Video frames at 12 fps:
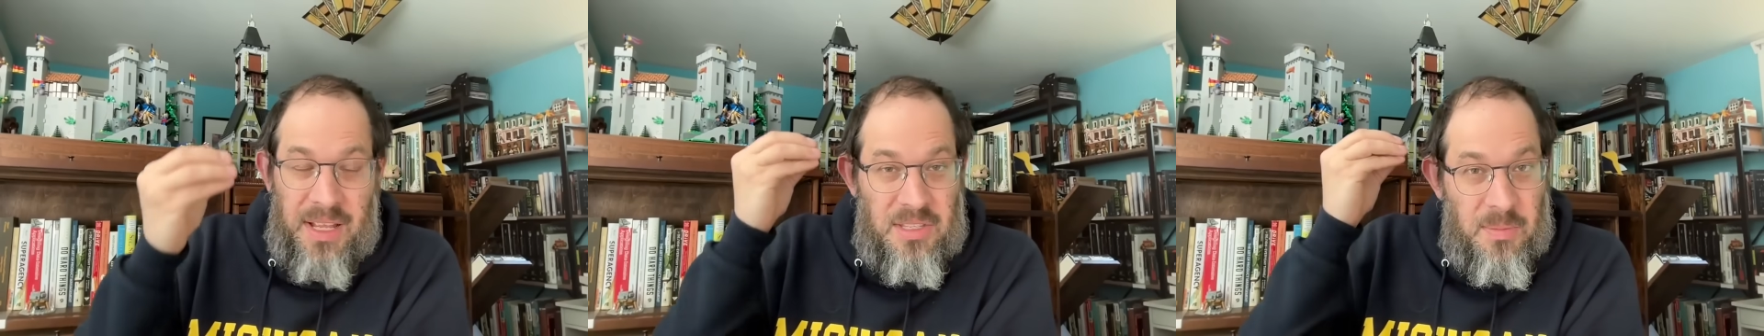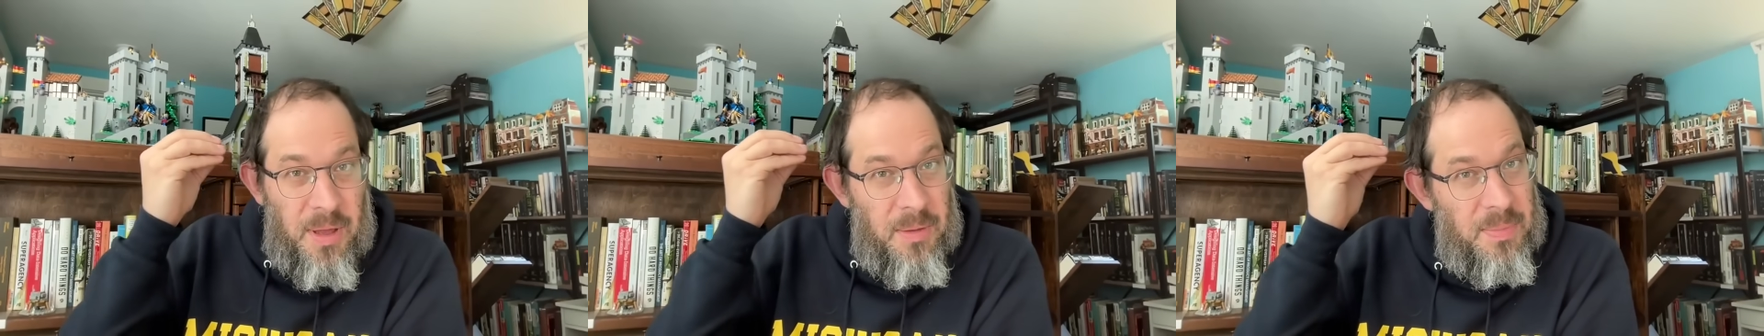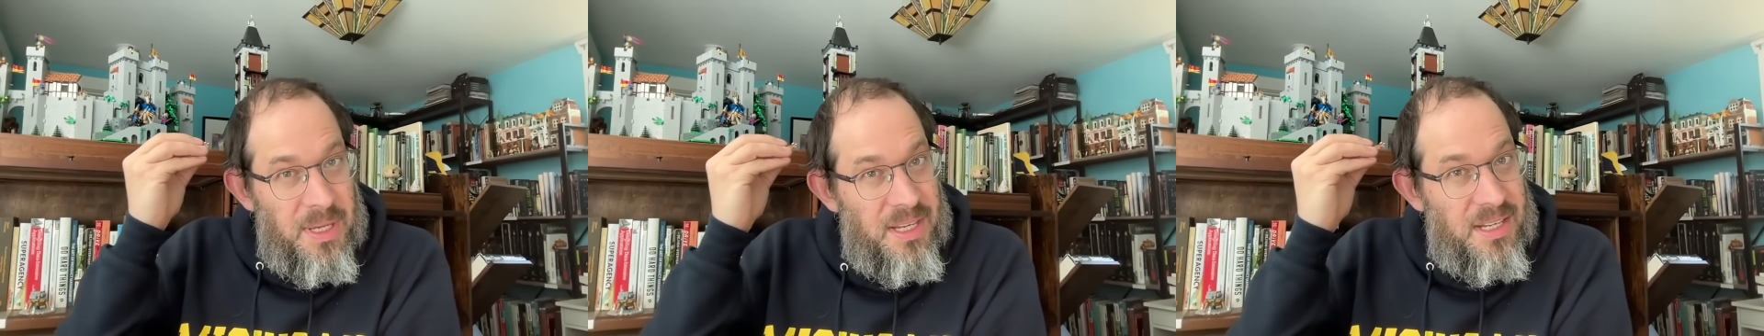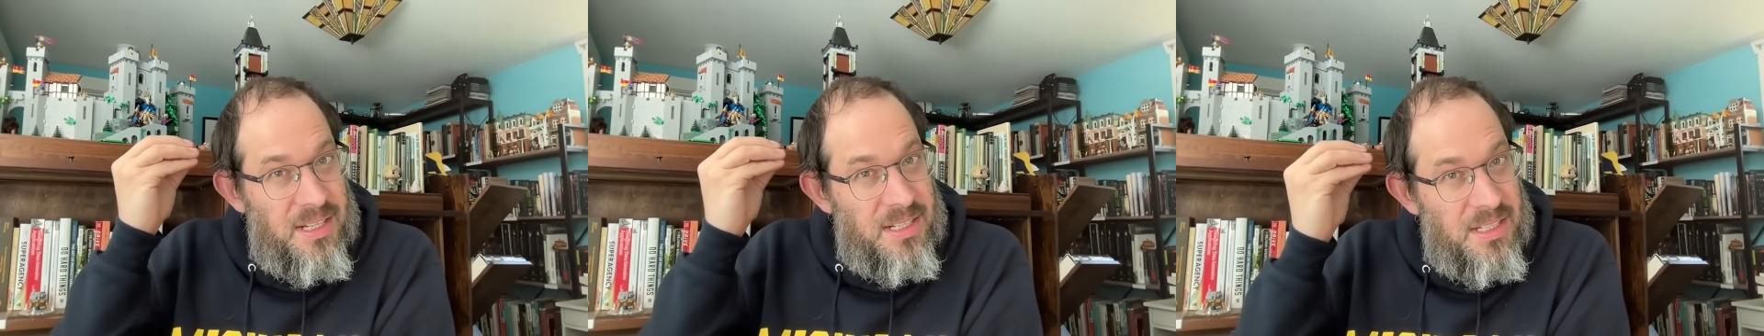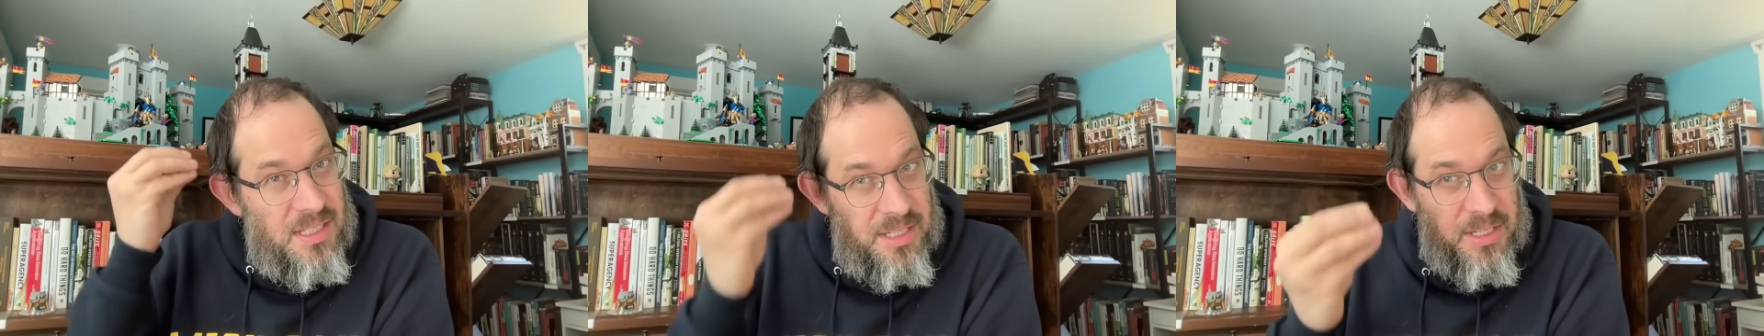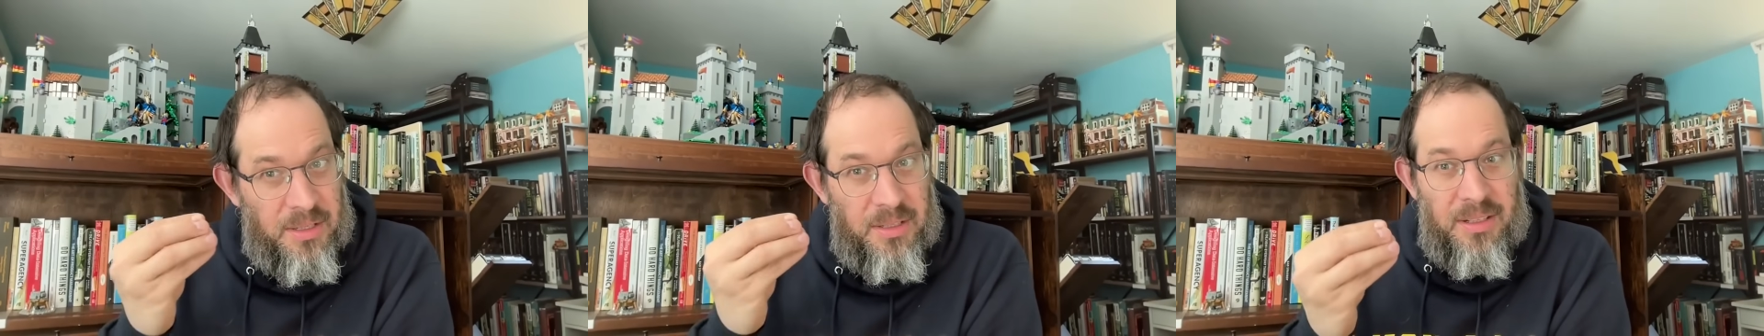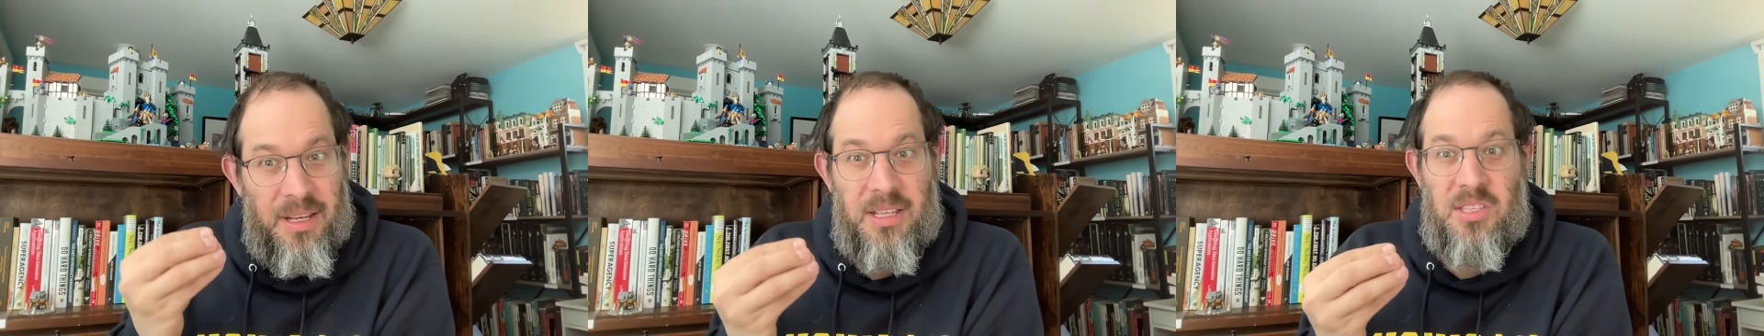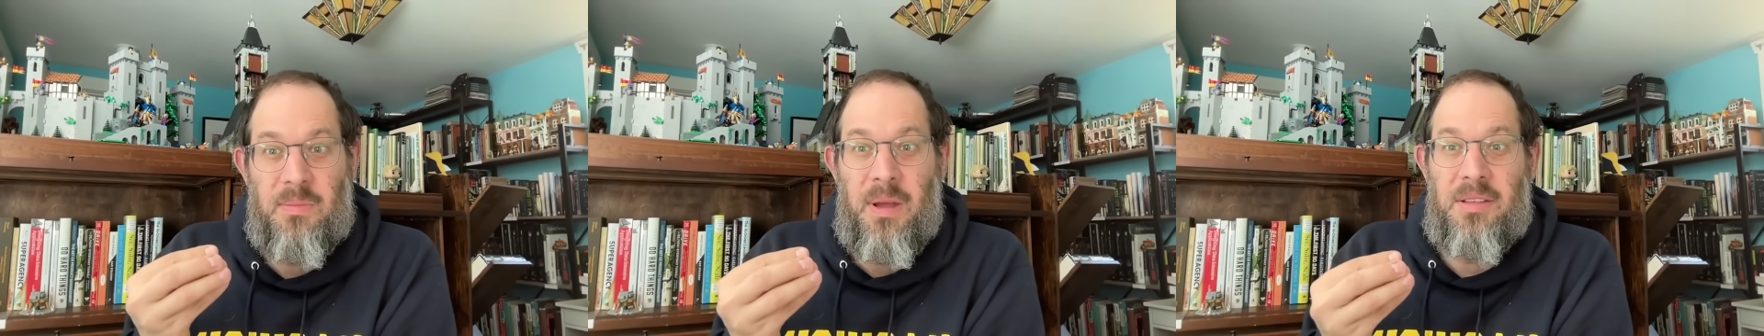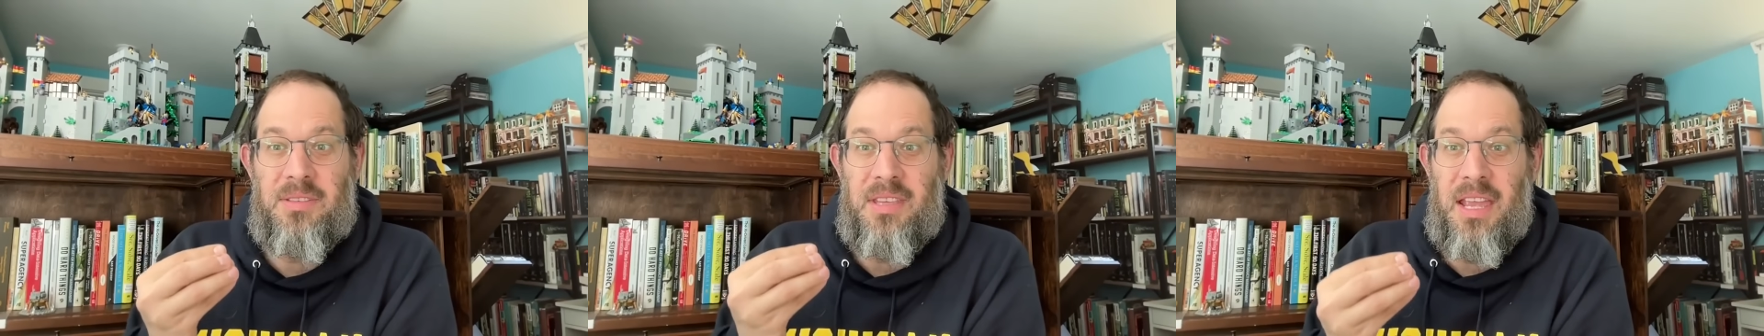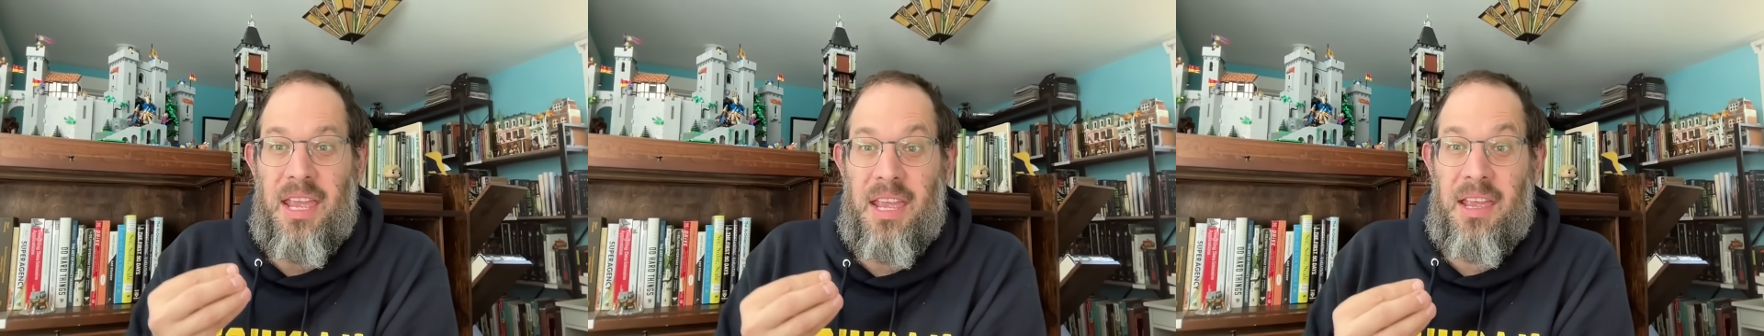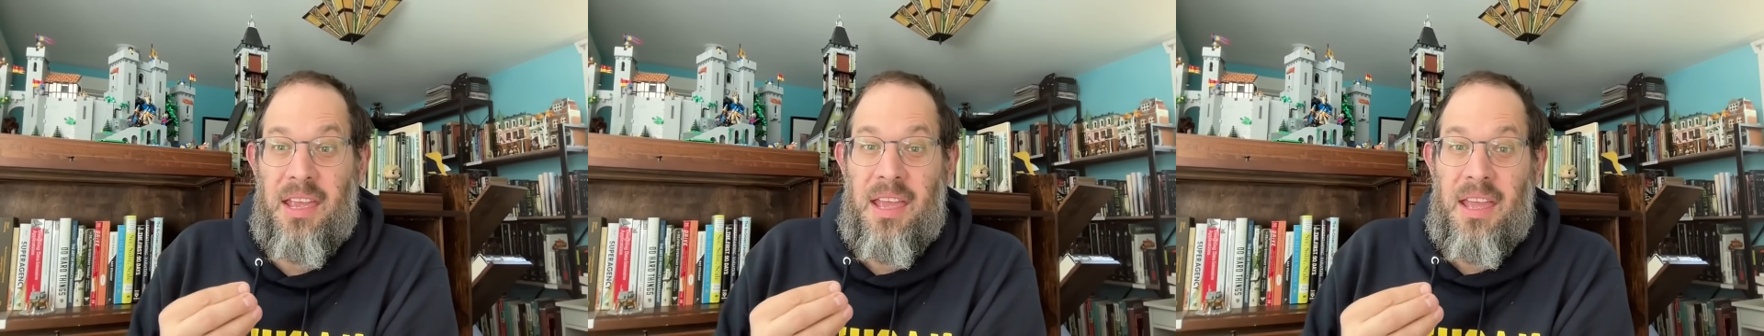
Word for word: it's about being clear. It's about saying